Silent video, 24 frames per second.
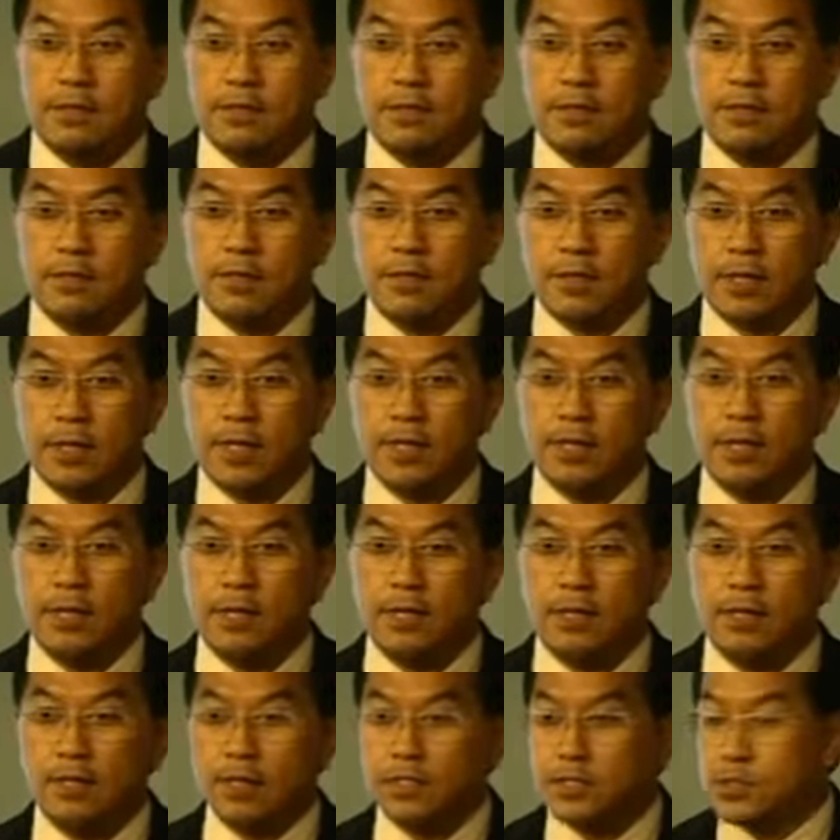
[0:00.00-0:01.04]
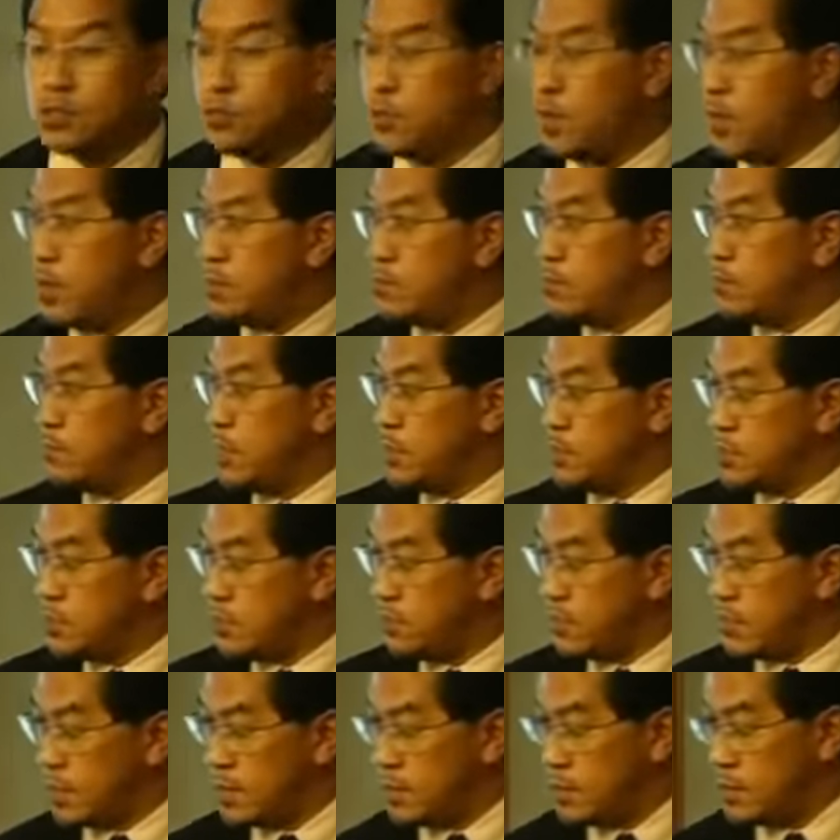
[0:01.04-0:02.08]
Okay, that's why you're
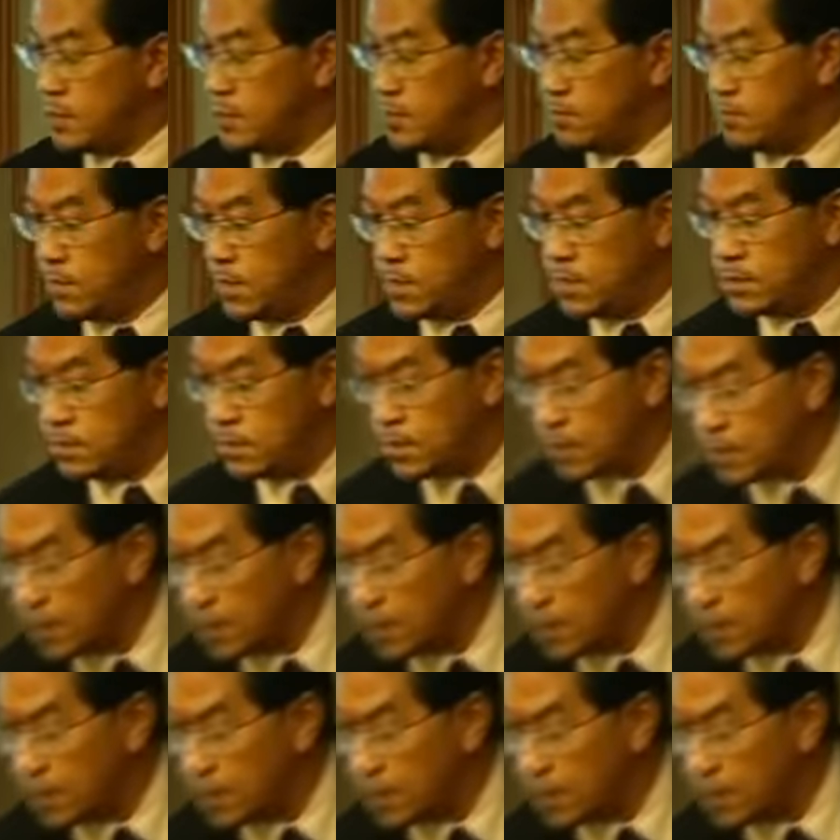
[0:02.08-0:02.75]
measuring